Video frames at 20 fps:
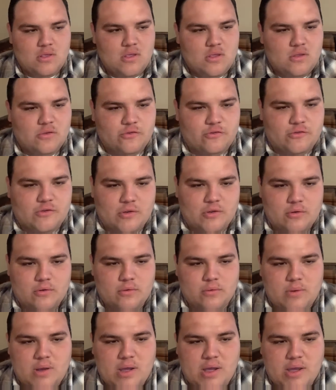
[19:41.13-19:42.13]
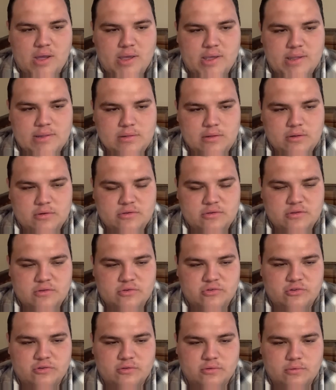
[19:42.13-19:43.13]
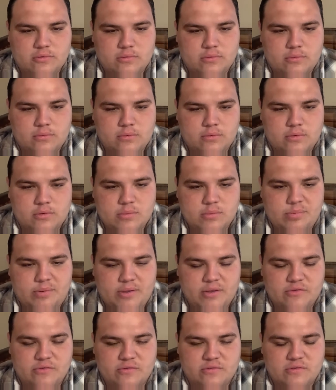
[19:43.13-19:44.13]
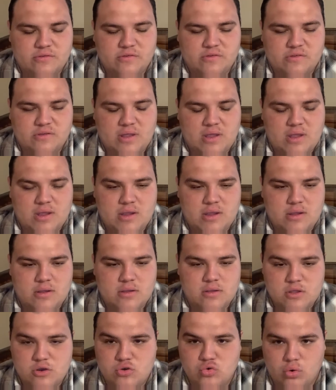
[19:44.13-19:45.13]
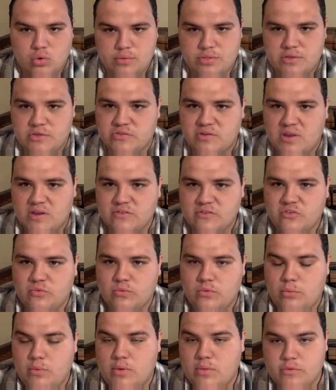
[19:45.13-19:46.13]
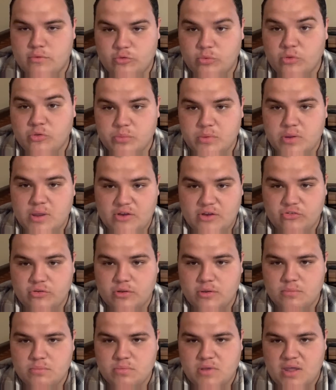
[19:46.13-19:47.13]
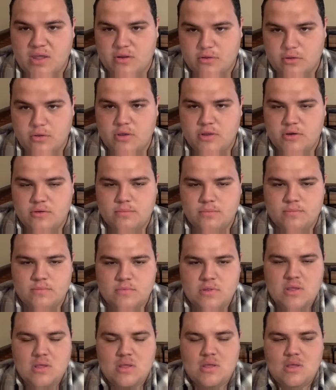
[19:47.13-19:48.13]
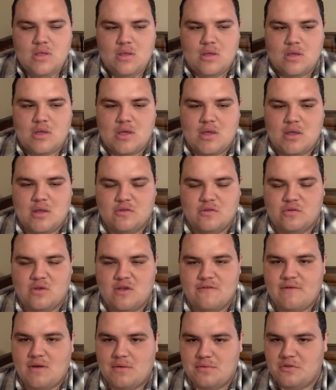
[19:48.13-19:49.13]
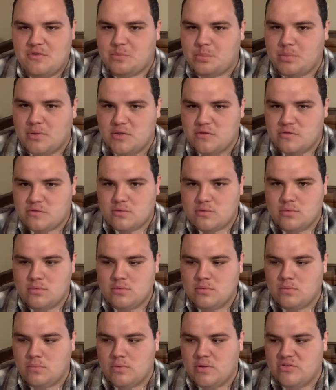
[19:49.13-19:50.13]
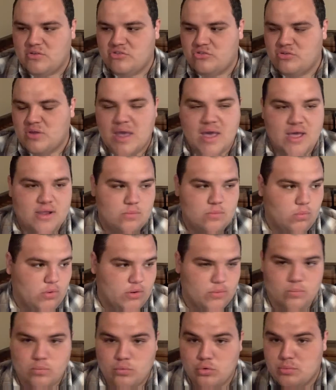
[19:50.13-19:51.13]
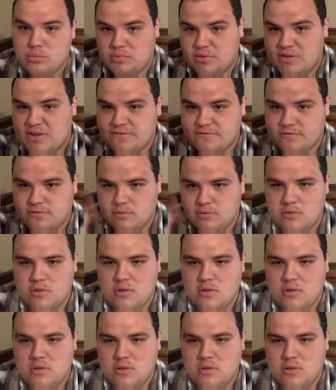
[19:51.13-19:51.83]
So I looked into places to stay in Northeast Texas where the weather is supposed to be actually kind of good. And so I found this place, which had one room left.